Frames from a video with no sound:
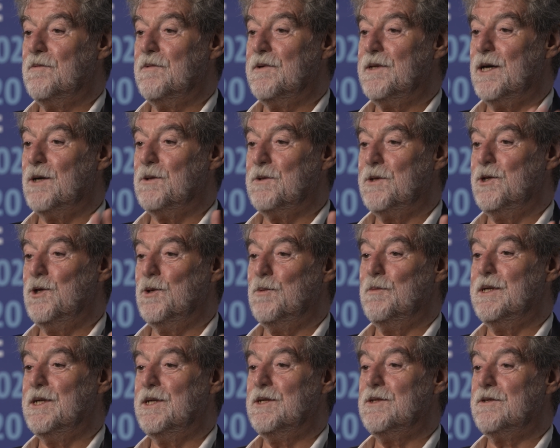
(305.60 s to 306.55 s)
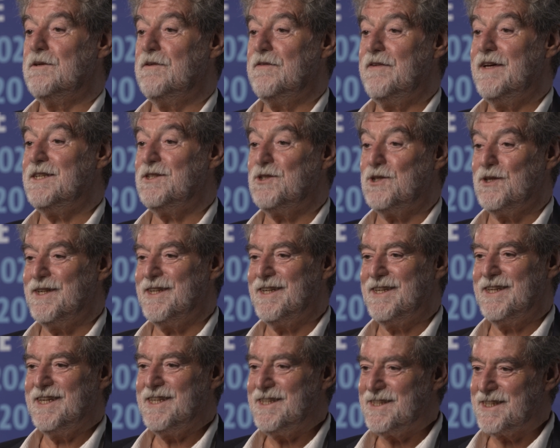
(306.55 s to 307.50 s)
without human intervention,
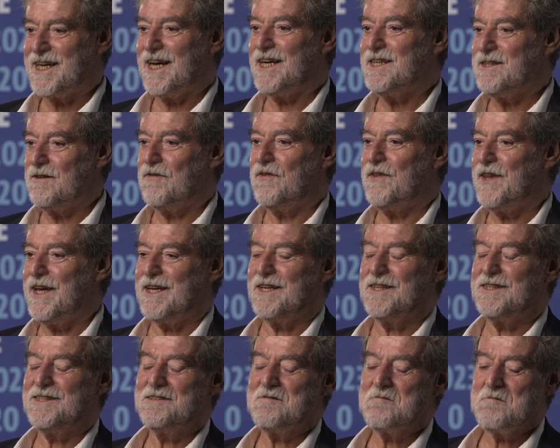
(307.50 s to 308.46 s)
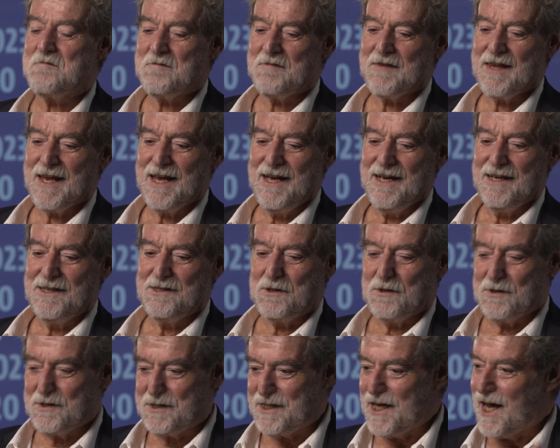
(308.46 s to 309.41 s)
these kind of things.
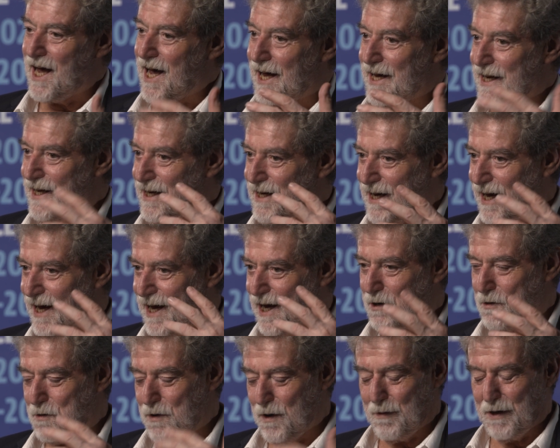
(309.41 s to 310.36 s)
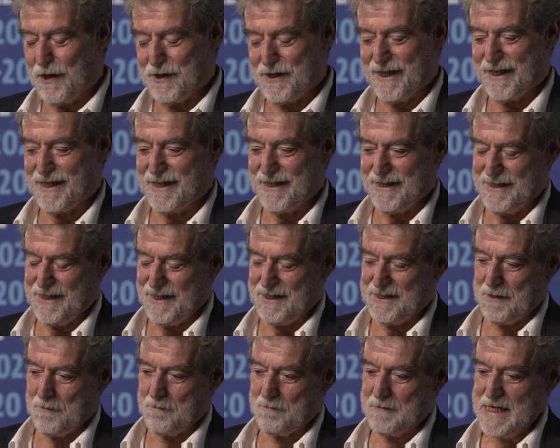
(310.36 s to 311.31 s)
So it's high robotic
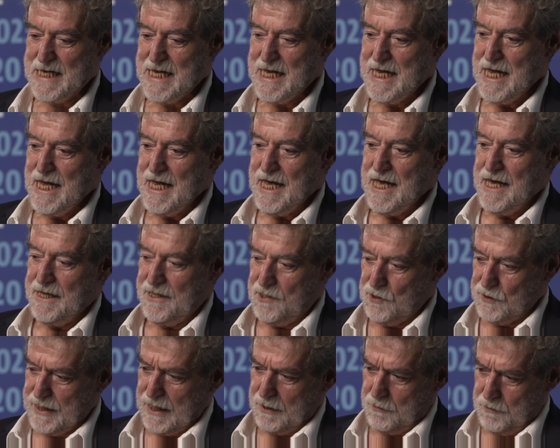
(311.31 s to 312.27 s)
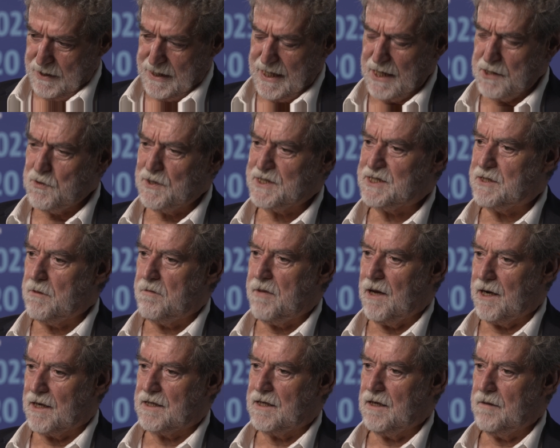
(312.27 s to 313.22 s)
system. So that was the
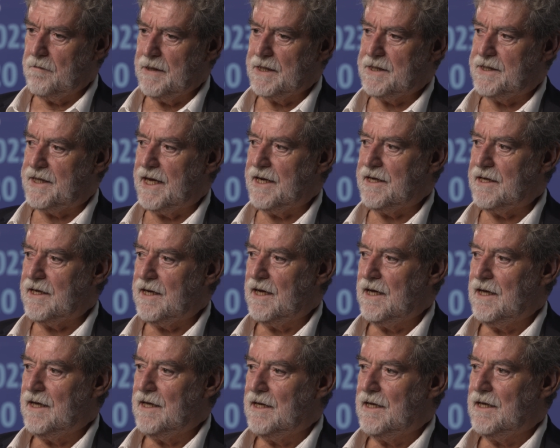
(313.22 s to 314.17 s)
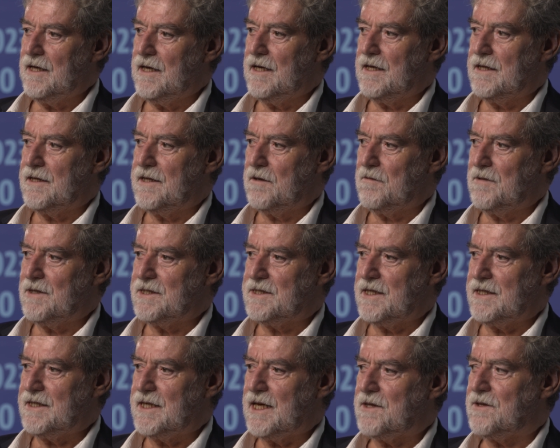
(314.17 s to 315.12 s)
bulk. But then there was
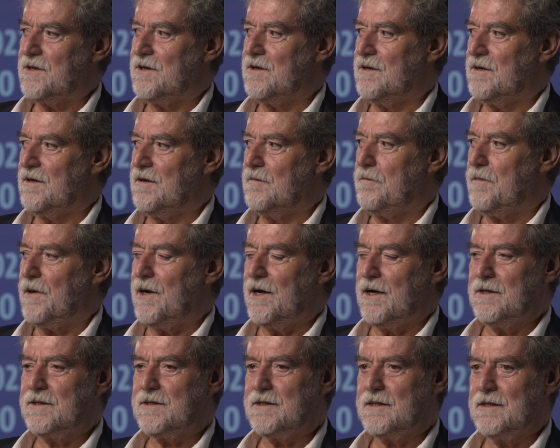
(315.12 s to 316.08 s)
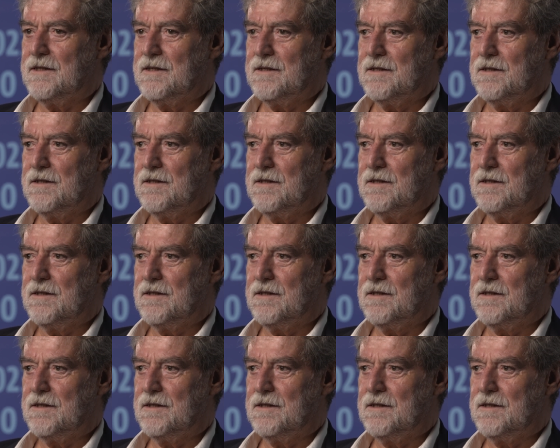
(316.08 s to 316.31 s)
another part,